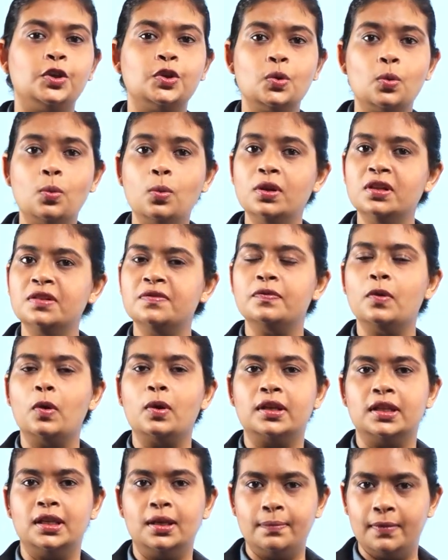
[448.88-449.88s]
Don't
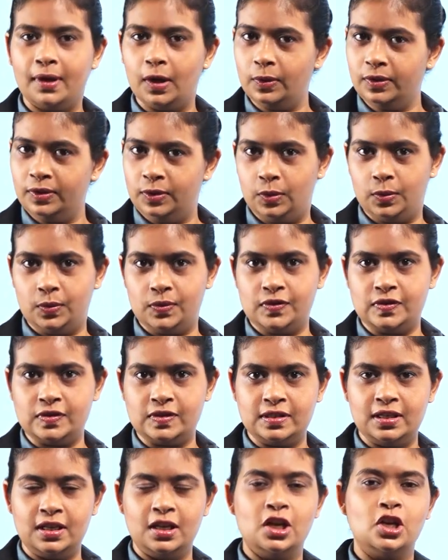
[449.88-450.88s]
worry about
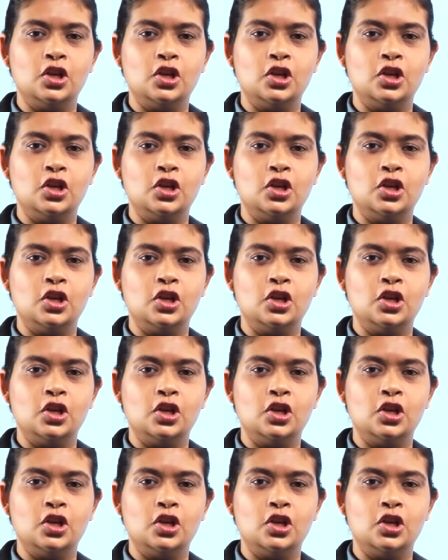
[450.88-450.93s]
those.